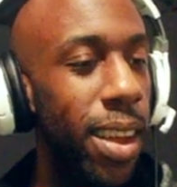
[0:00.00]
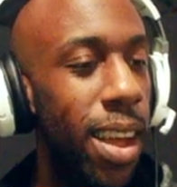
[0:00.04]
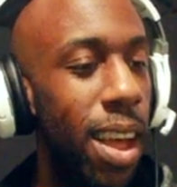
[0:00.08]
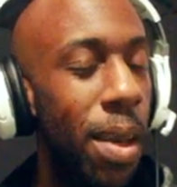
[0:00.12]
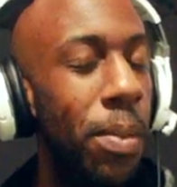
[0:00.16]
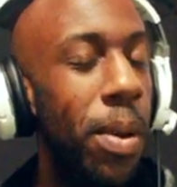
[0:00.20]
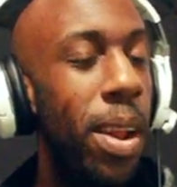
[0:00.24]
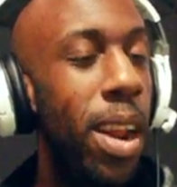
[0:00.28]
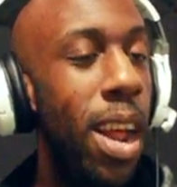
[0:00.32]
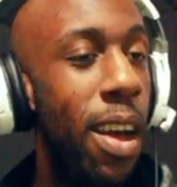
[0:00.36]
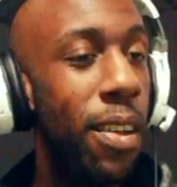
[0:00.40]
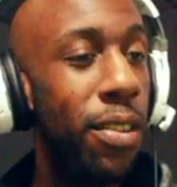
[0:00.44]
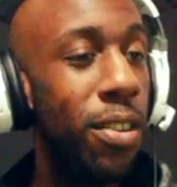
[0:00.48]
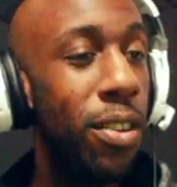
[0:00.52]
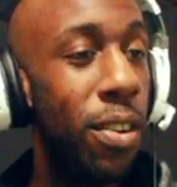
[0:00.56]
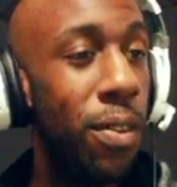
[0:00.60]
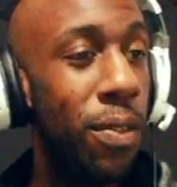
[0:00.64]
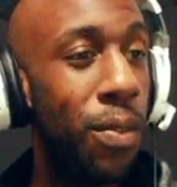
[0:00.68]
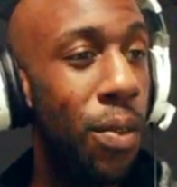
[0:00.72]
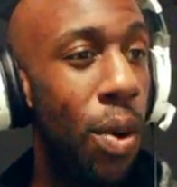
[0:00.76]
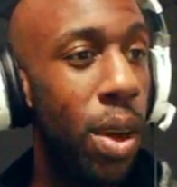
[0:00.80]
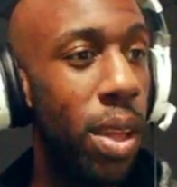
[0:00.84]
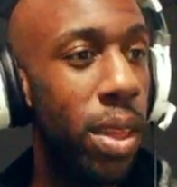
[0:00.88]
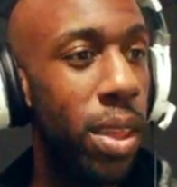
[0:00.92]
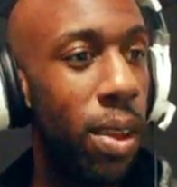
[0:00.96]
I'm gonna have to
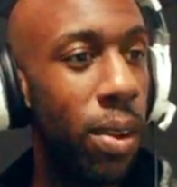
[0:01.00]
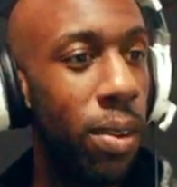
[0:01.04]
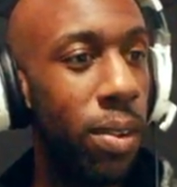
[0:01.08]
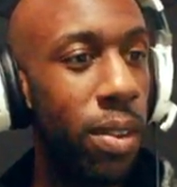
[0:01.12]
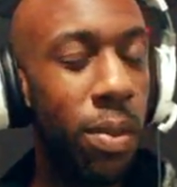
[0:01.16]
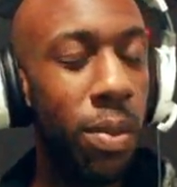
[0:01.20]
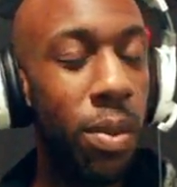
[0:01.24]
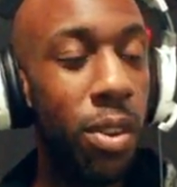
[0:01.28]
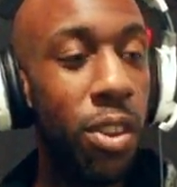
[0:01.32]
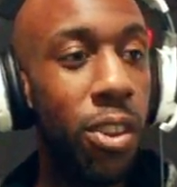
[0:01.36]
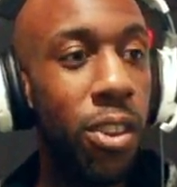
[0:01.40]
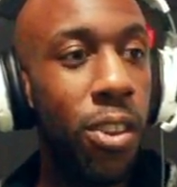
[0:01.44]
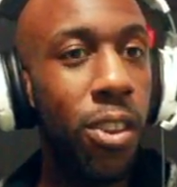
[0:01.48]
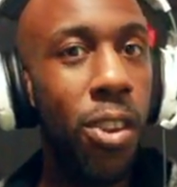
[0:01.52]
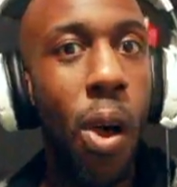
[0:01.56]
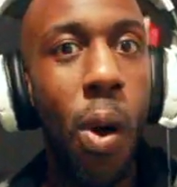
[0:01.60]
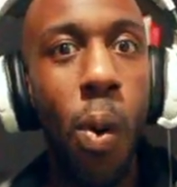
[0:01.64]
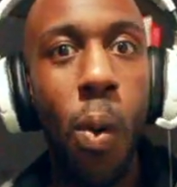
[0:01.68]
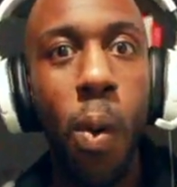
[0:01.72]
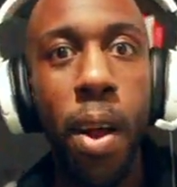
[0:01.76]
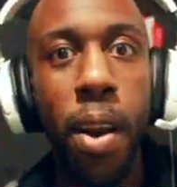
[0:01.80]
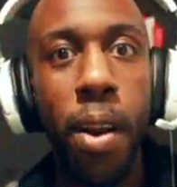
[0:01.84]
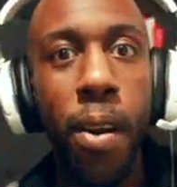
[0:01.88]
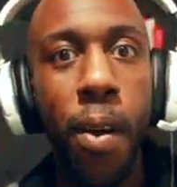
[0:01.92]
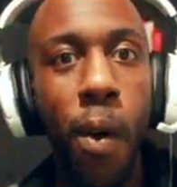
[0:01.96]
avoid those. It was
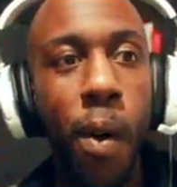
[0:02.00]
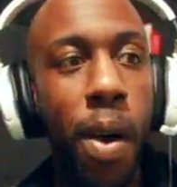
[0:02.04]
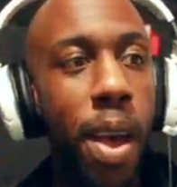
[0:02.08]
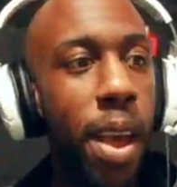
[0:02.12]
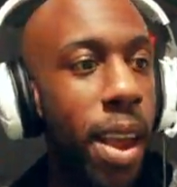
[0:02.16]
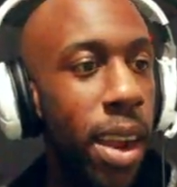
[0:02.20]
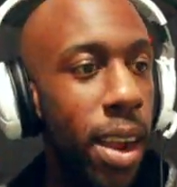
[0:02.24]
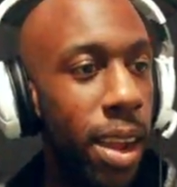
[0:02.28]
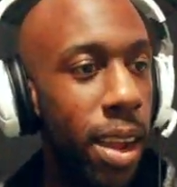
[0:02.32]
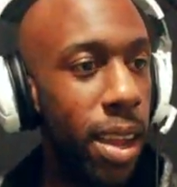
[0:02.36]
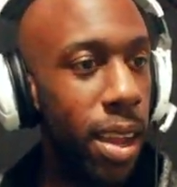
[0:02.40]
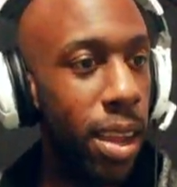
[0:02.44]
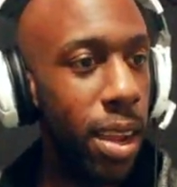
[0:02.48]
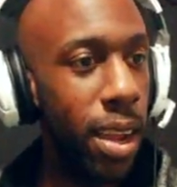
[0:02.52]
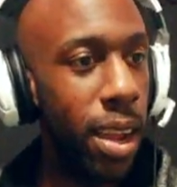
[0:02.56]
so annoying